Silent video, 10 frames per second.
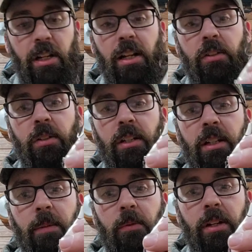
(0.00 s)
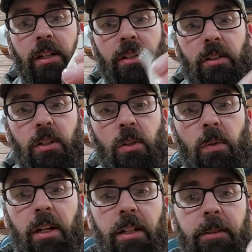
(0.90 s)
I also did upgrade
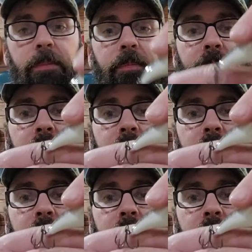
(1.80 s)
to